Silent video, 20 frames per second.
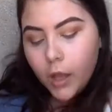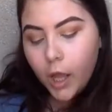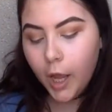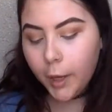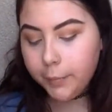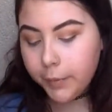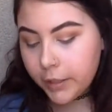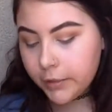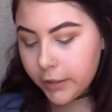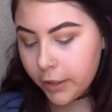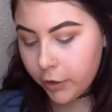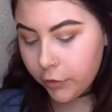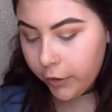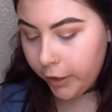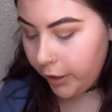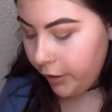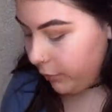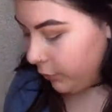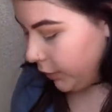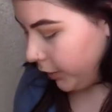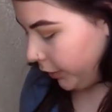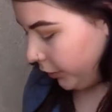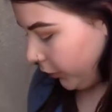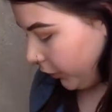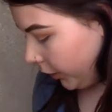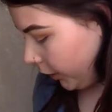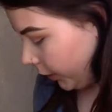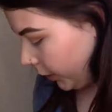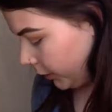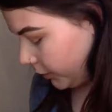I'm not that great with
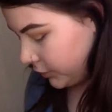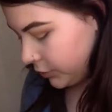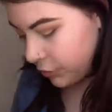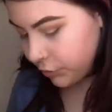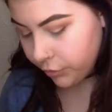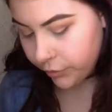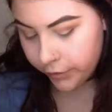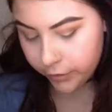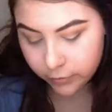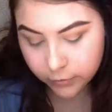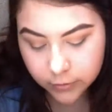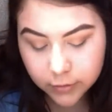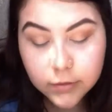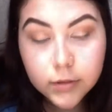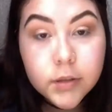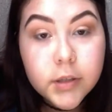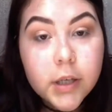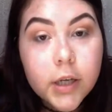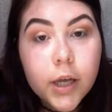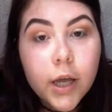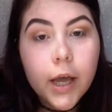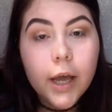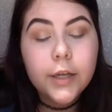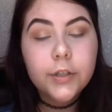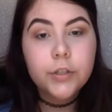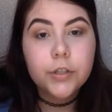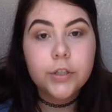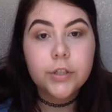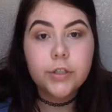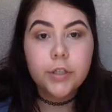tutorials,
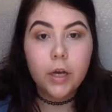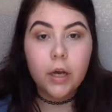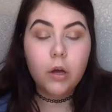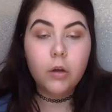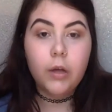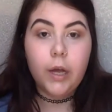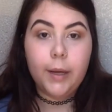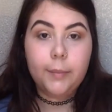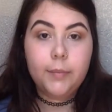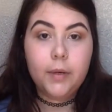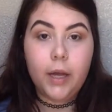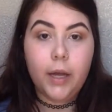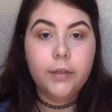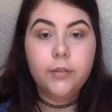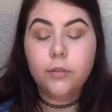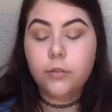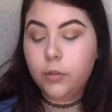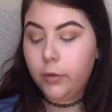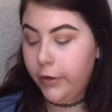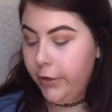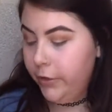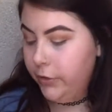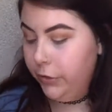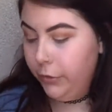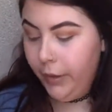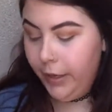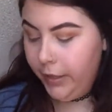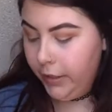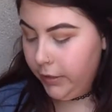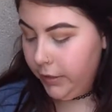as you can tell. I don't know how to
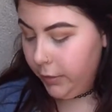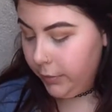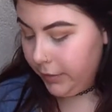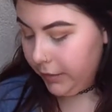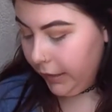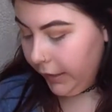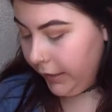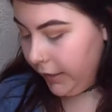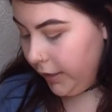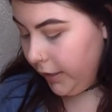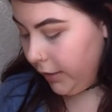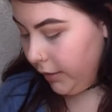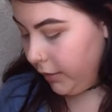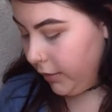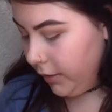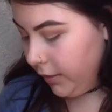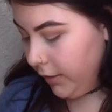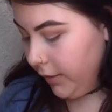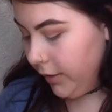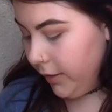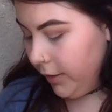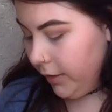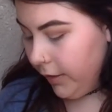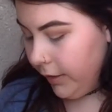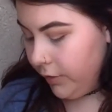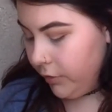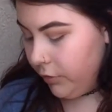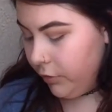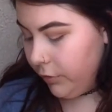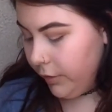do anything with lighting.
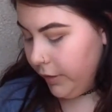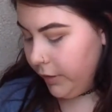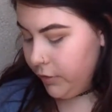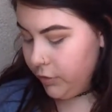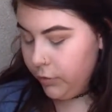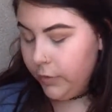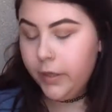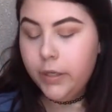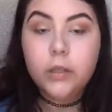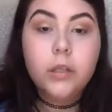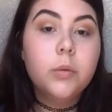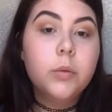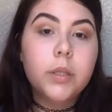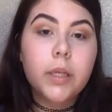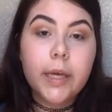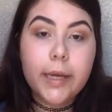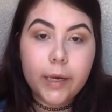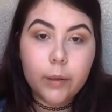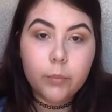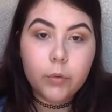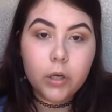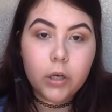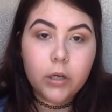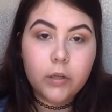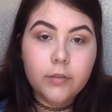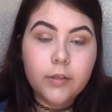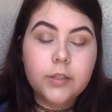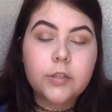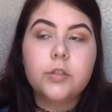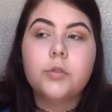I don't know how to do anything with the camera.
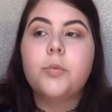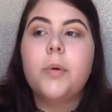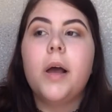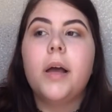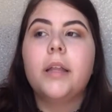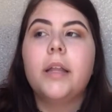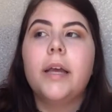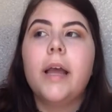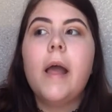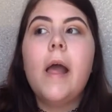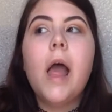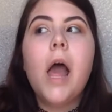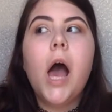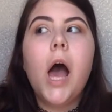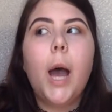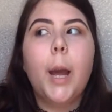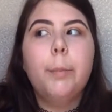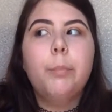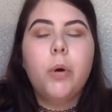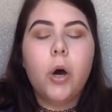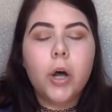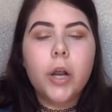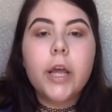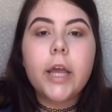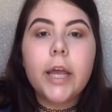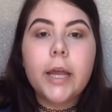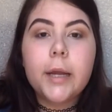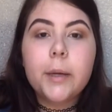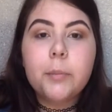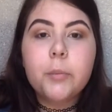This is why I bought a
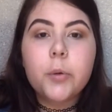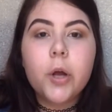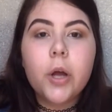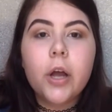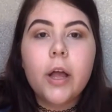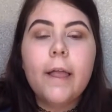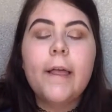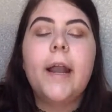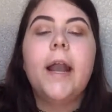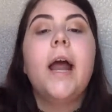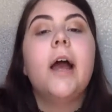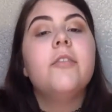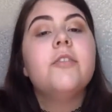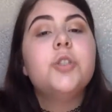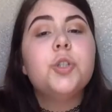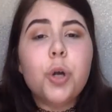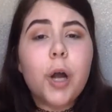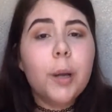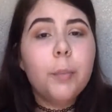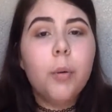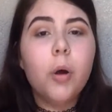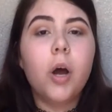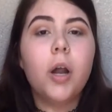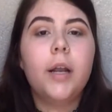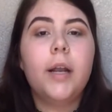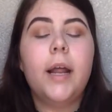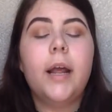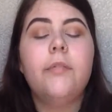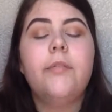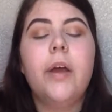camera and I have a tripod
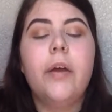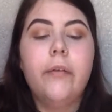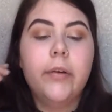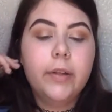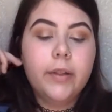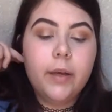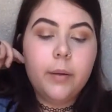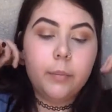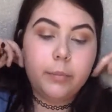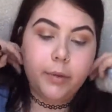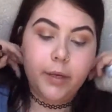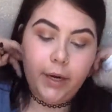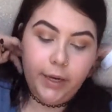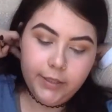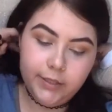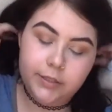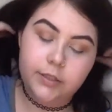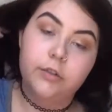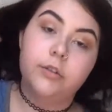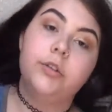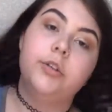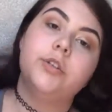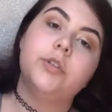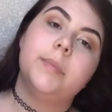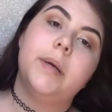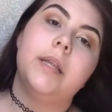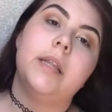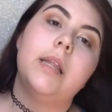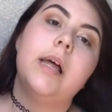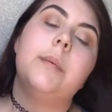and I have everything, but I still use
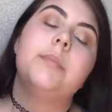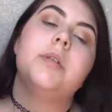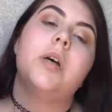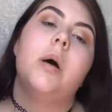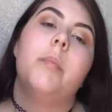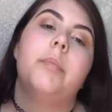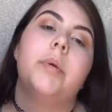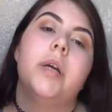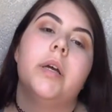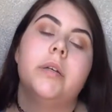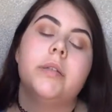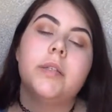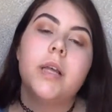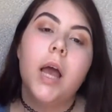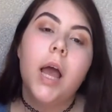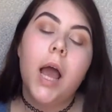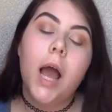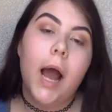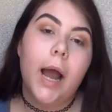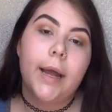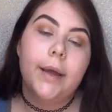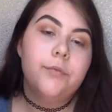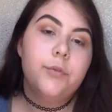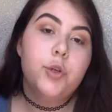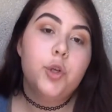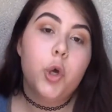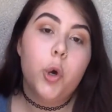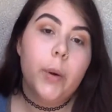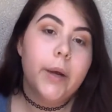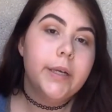my laptop because I have
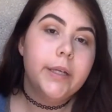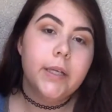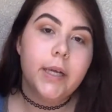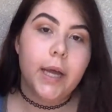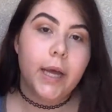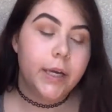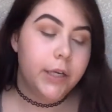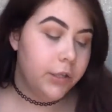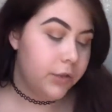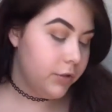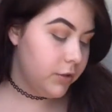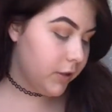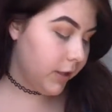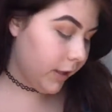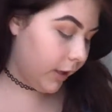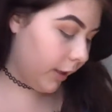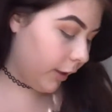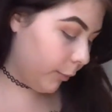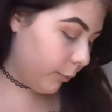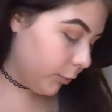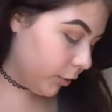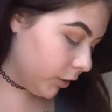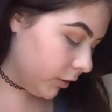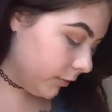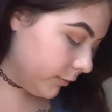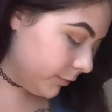no idea how to use that camera.